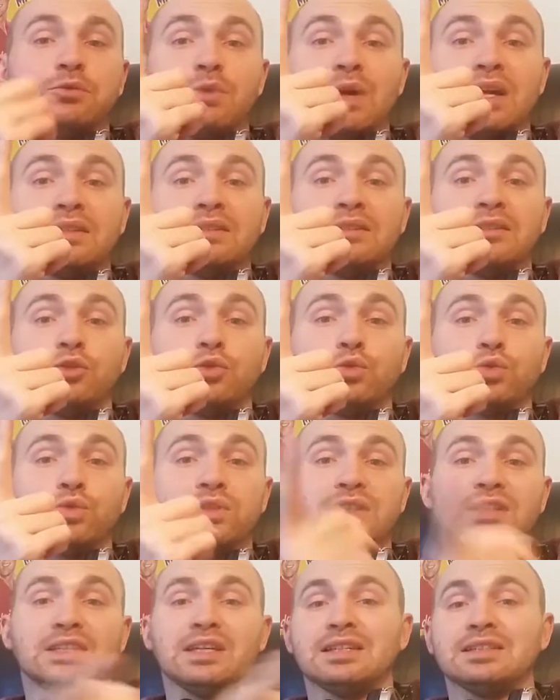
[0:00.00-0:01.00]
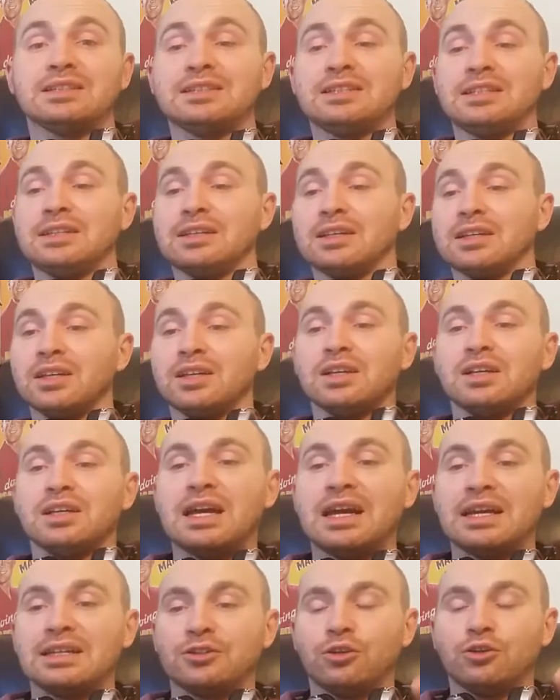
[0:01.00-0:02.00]
and one new DLC.
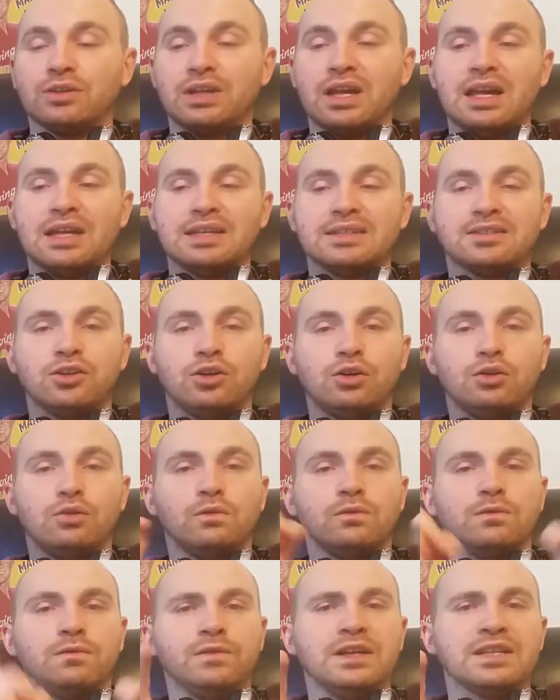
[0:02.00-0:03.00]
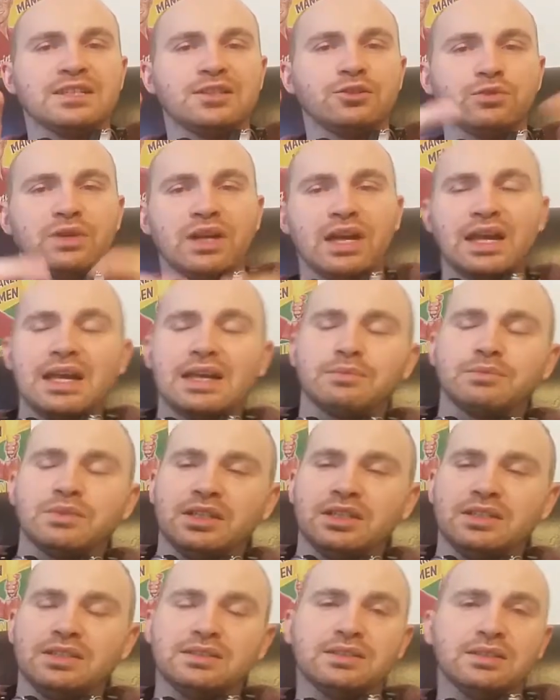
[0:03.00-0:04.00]
Right, okay, so first new game,
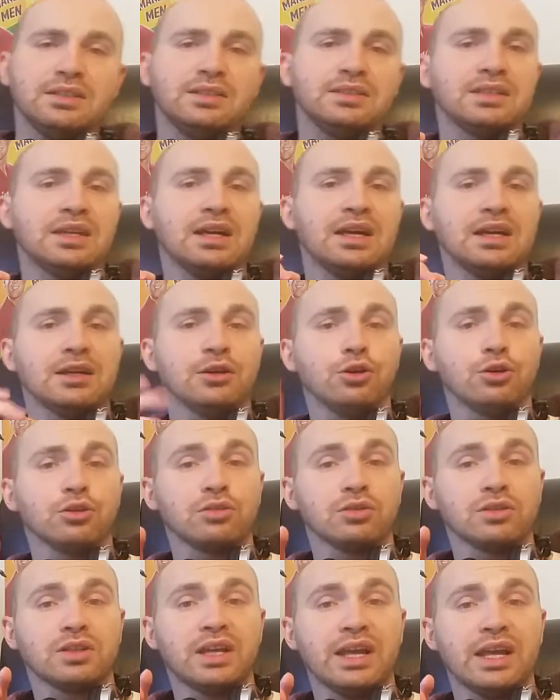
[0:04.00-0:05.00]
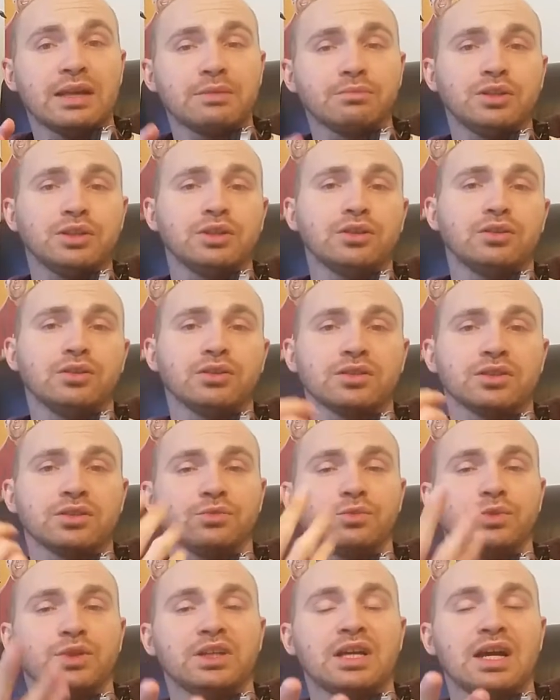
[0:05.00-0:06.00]
it is a horror game because
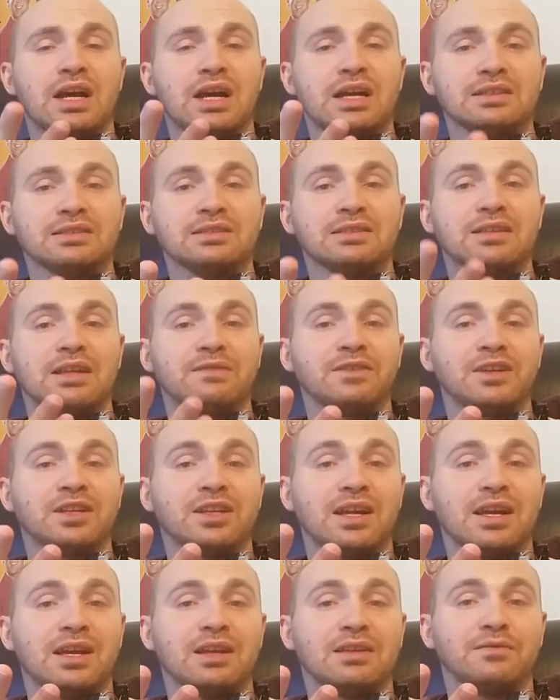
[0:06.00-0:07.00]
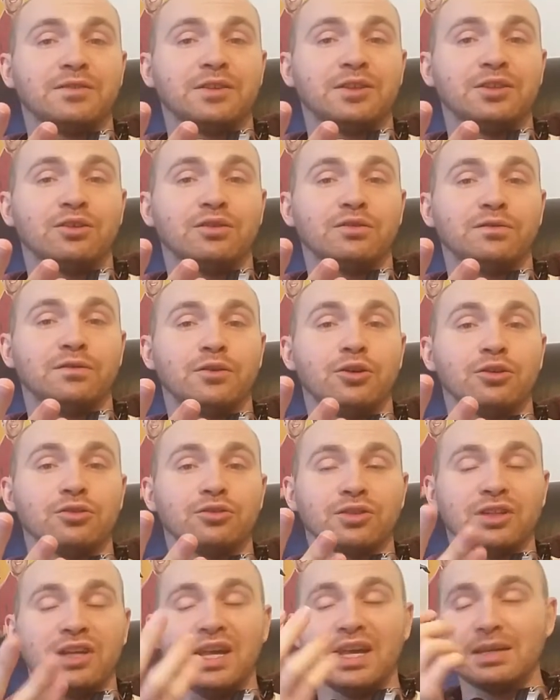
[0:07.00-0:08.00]
we can't never have enough
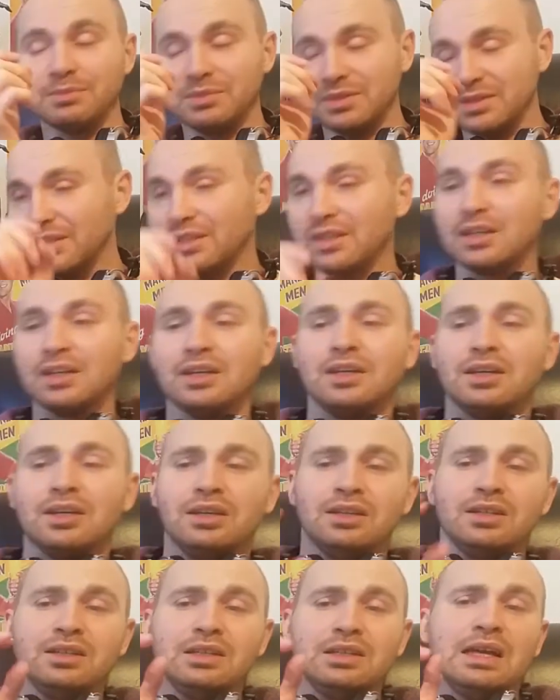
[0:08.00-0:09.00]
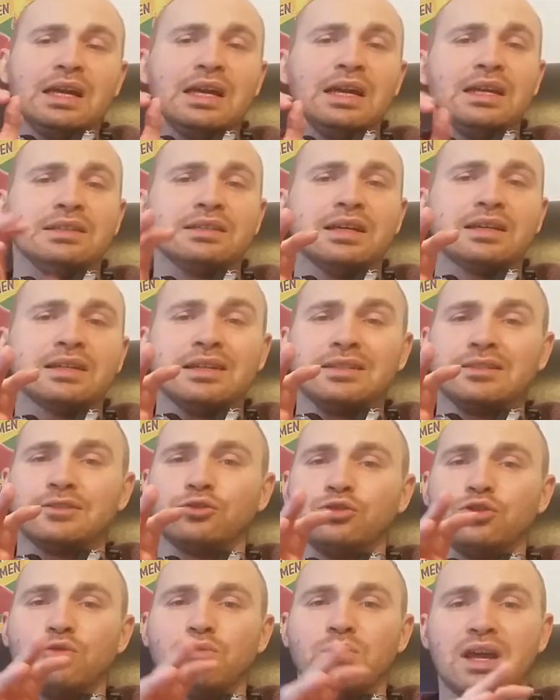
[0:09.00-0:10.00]
horror games uh, and I
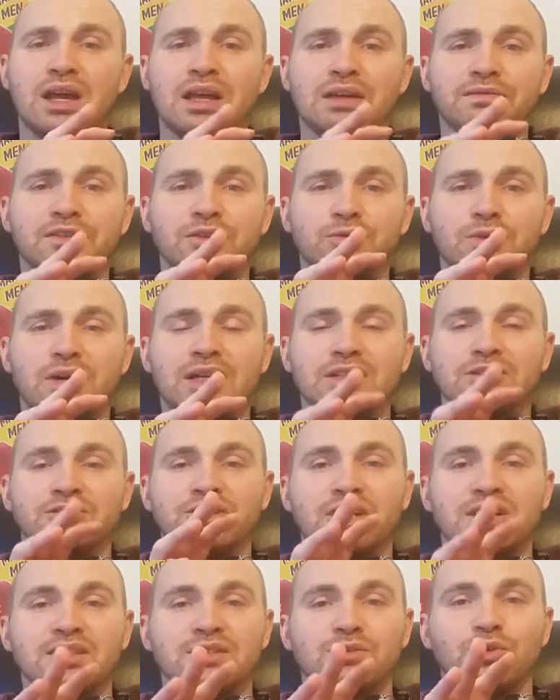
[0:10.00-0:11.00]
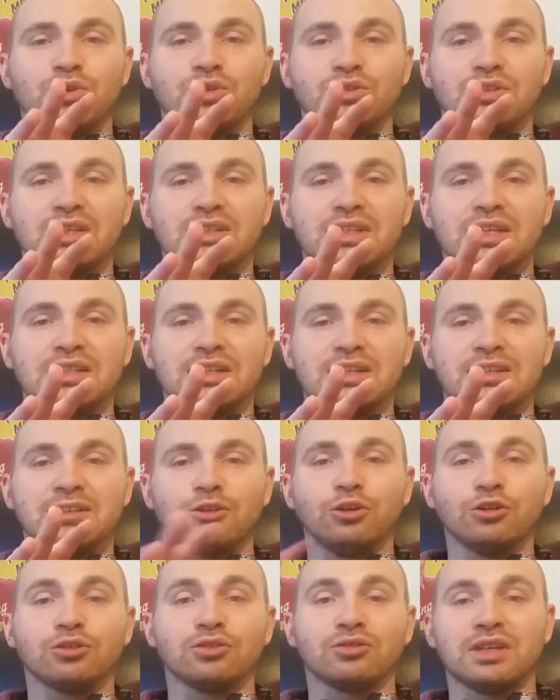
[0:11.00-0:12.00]
assume everyone just want another
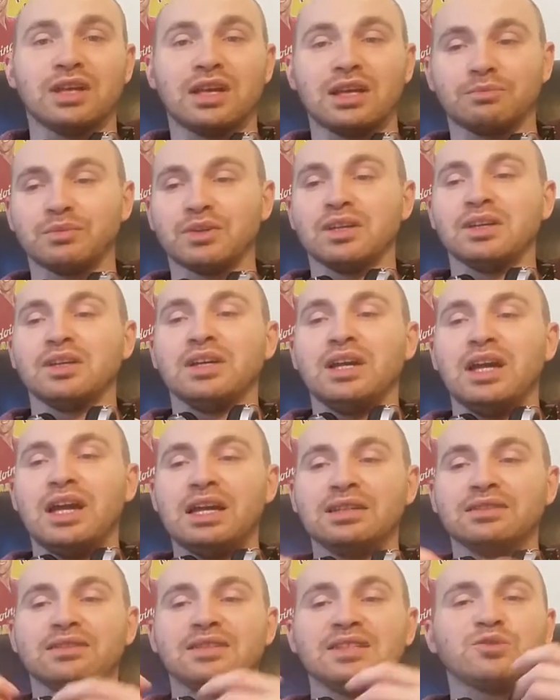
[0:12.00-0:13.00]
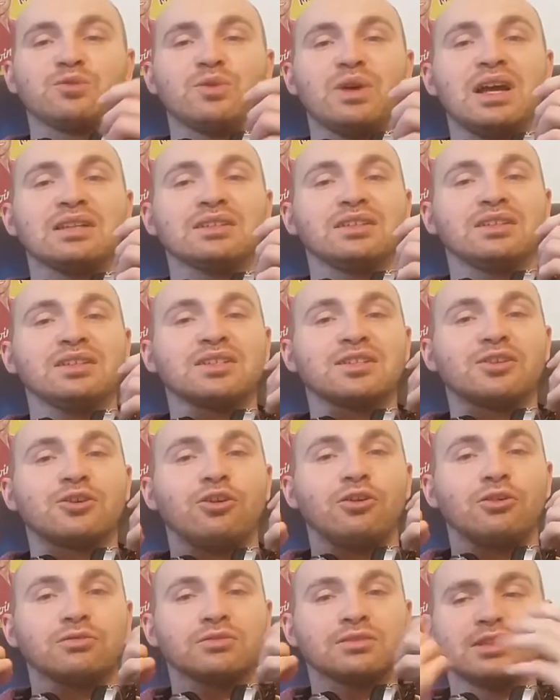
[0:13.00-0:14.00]
horror game. And this one is
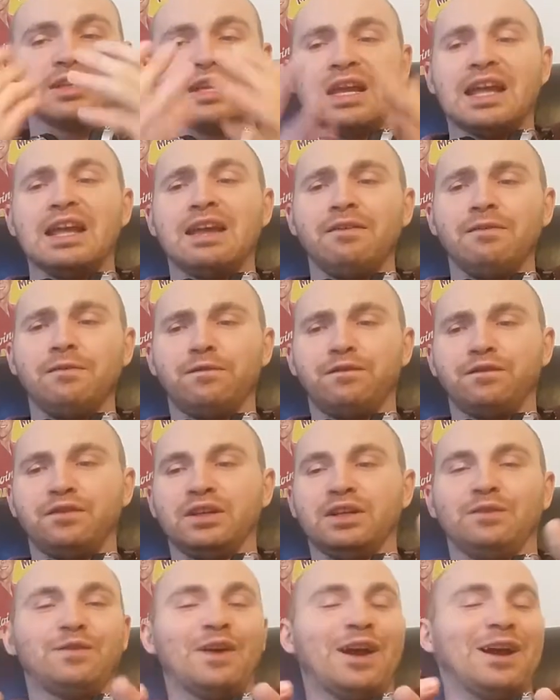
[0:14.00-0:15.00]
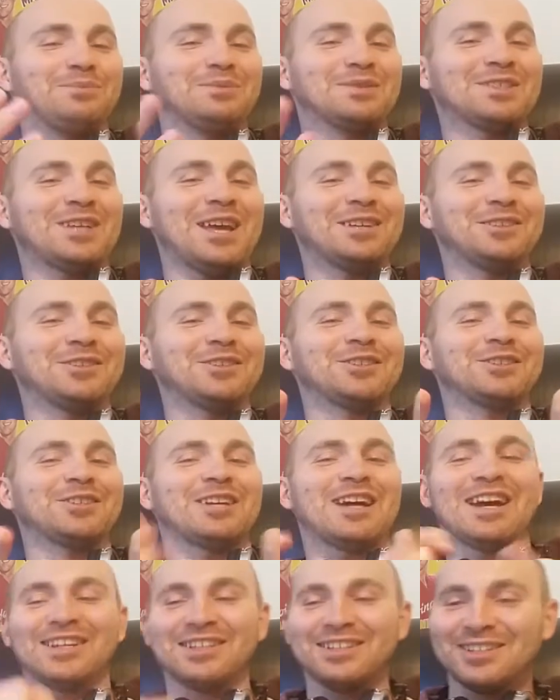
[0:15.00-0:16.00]
called Wraith, if I'm saying it
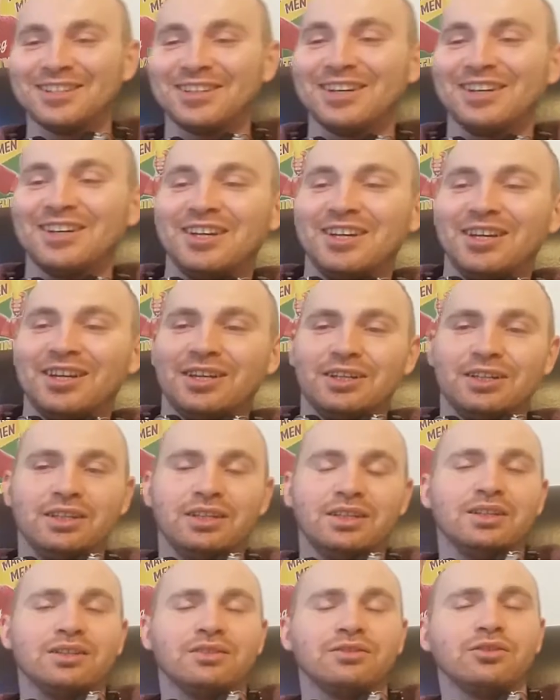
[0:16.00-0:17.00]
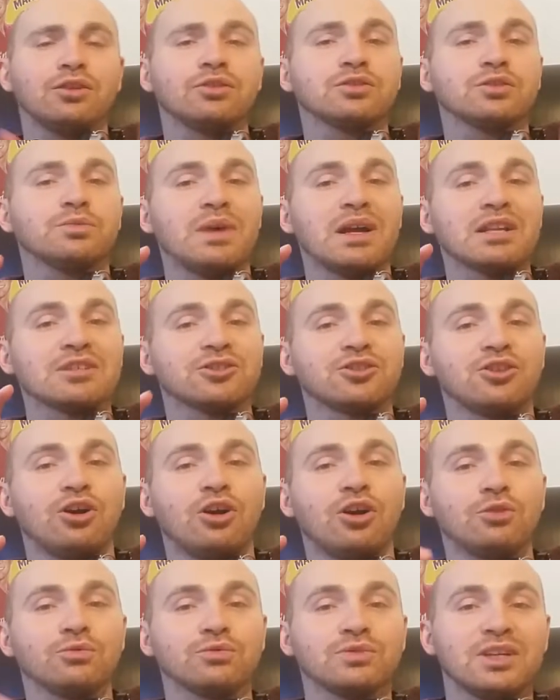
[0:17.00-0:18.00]
right. Uh, not much
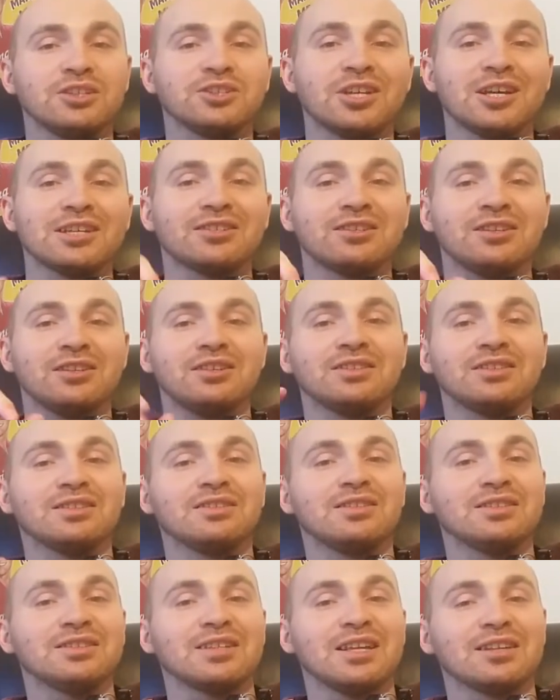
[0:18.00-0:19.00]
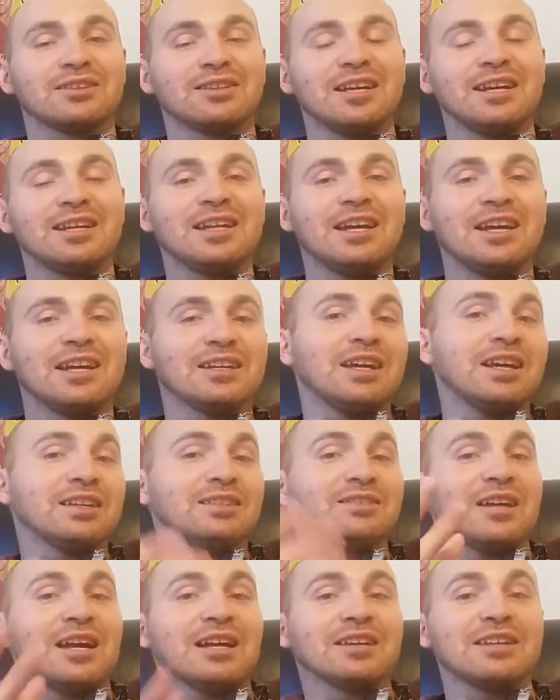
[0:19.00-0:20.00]
known, they just released teaser trailer
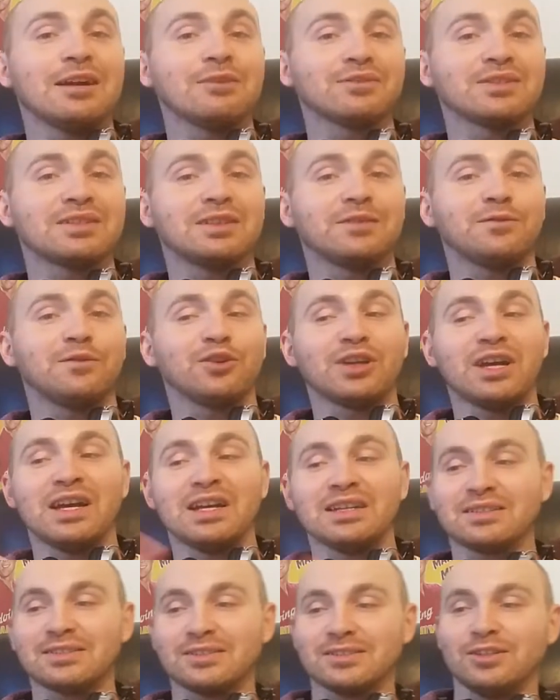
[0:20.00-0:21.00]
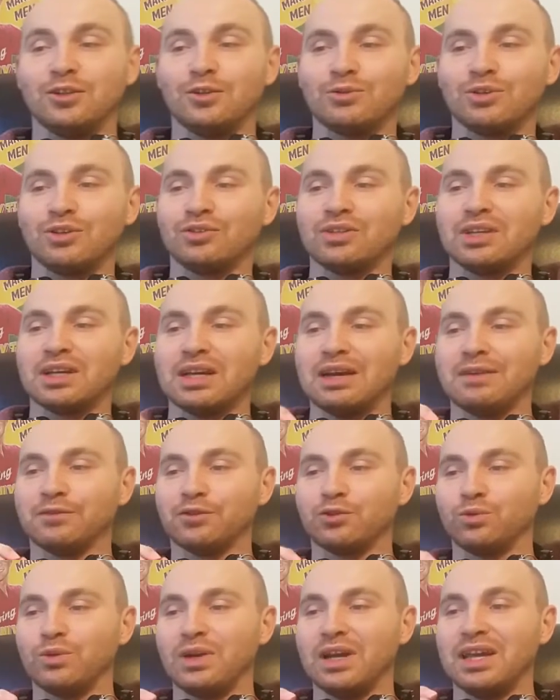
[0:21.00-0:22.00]
and announced it for us, so we're gonna
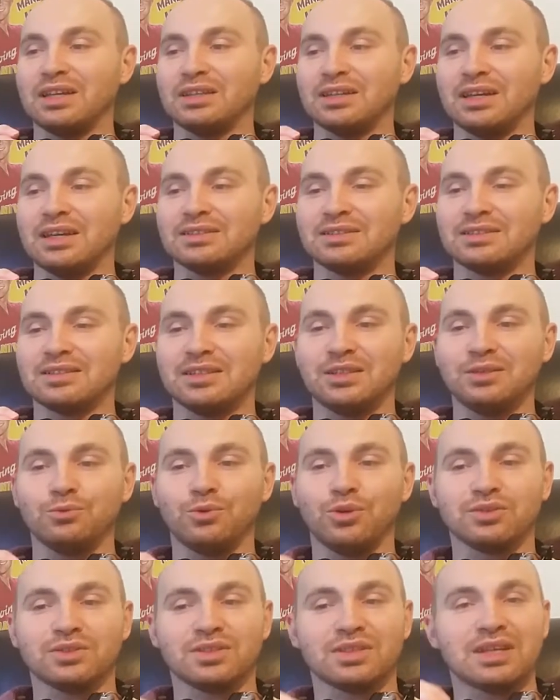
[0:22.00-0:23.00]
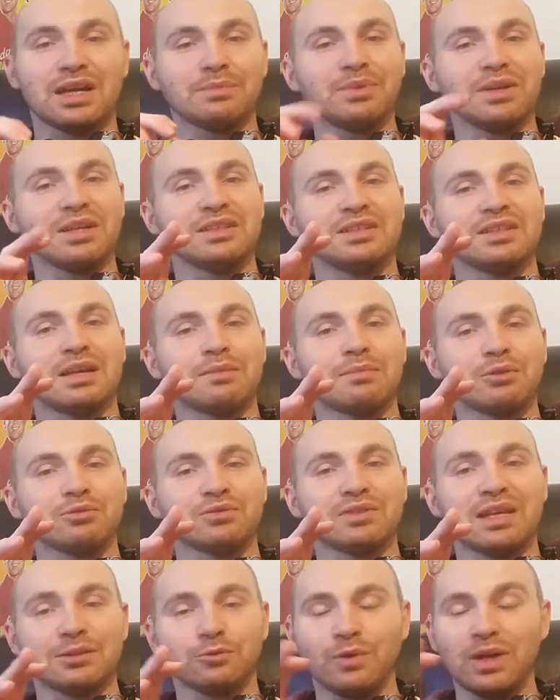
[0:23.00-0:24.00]
have to wait and see what's happening
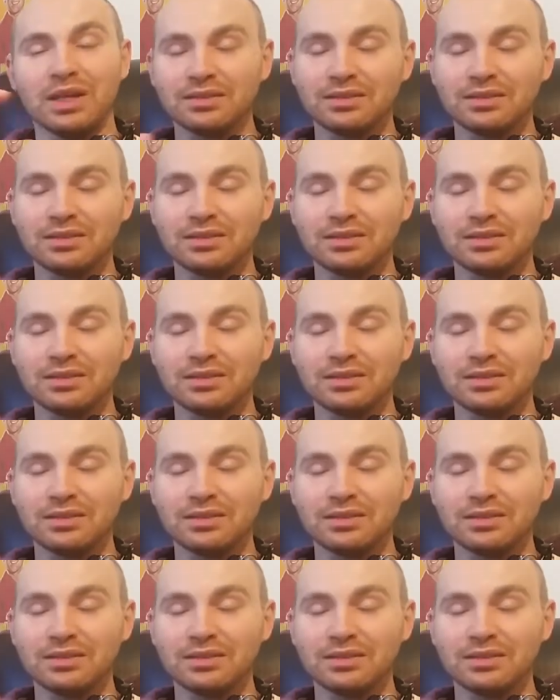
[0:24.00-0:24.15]
about that